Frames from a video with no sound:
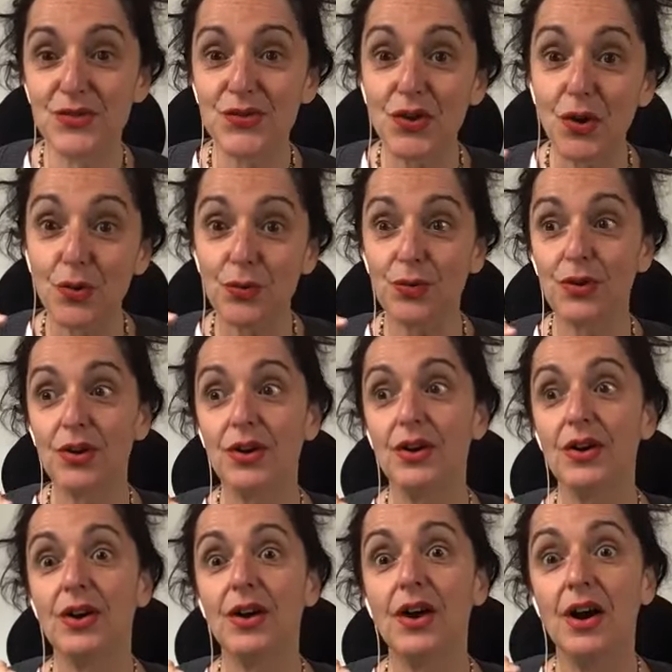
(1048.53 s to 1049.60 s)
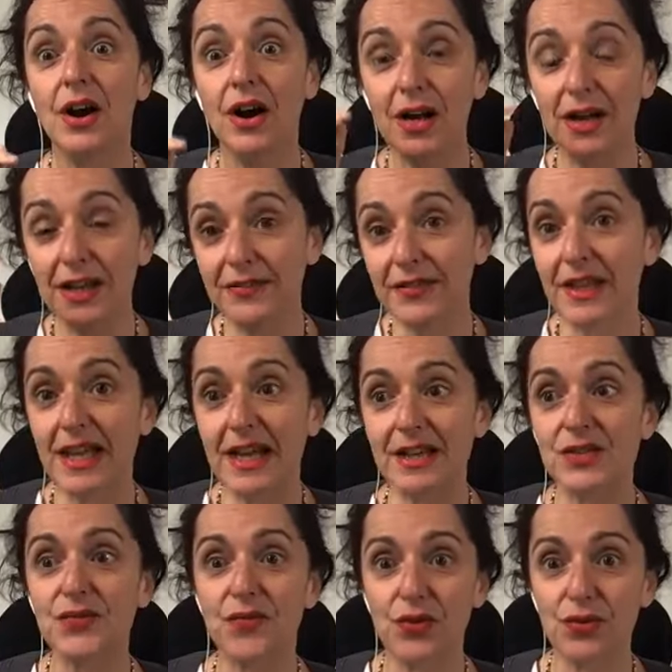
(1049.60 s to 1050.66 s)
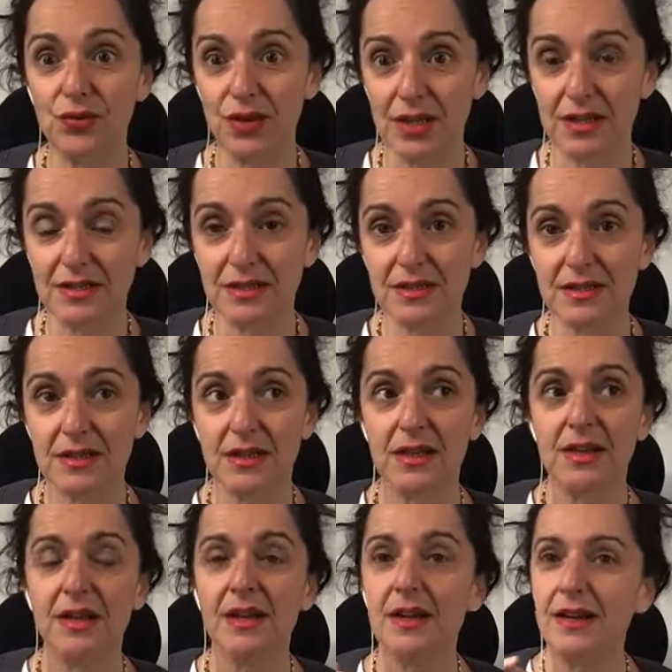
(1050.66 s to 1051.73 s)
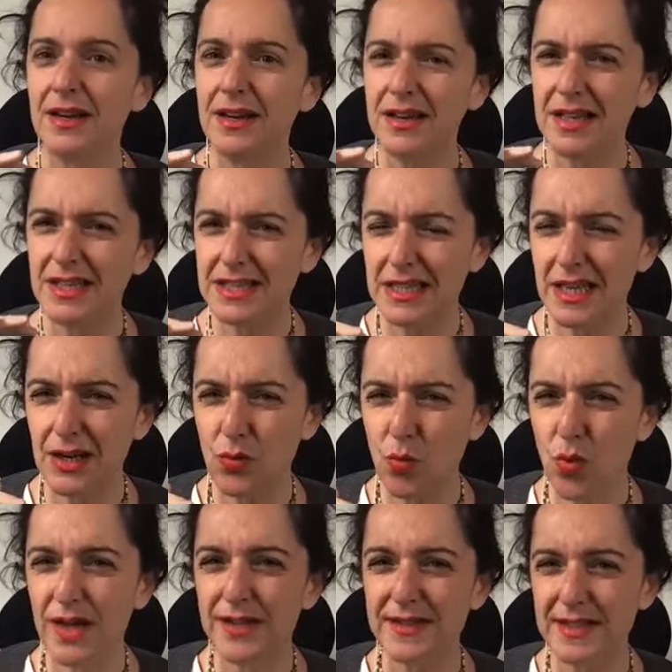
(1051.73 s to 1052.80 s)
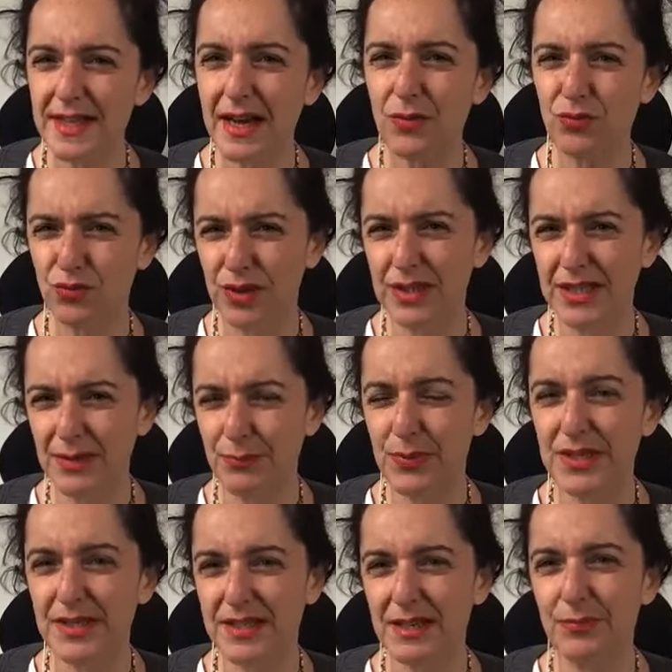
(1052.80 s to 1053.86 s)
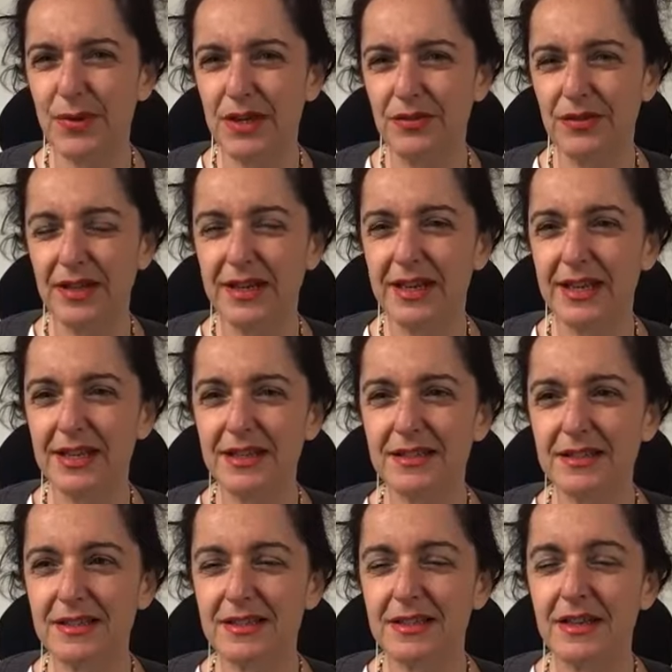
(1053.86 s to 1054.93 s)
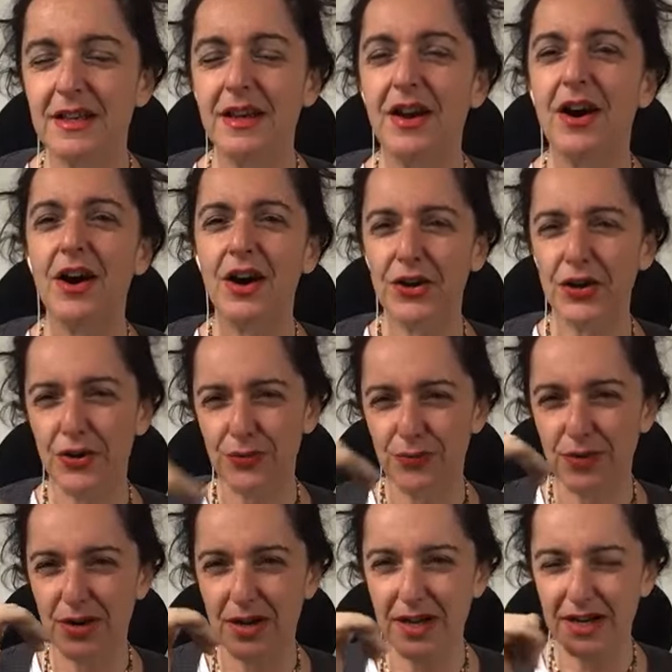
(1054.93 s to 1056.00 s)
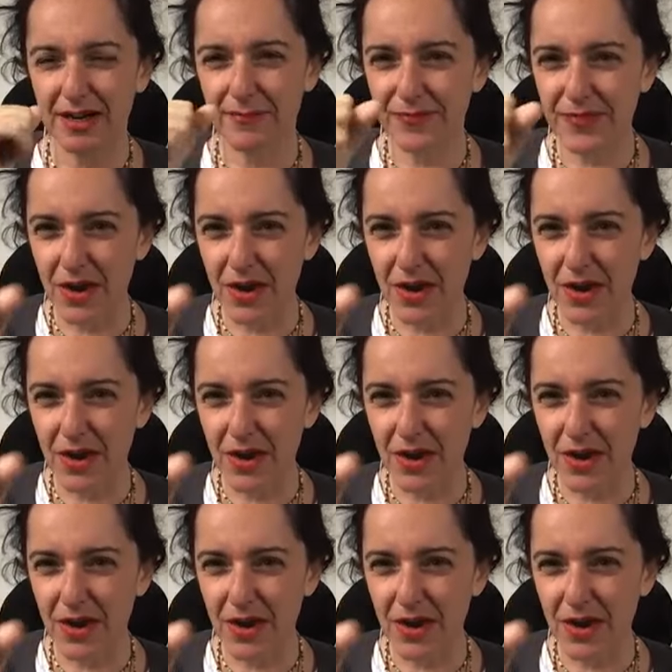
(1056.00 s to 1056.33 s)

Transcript: So in the last few years, it's like once that really busy period hits, I go, right,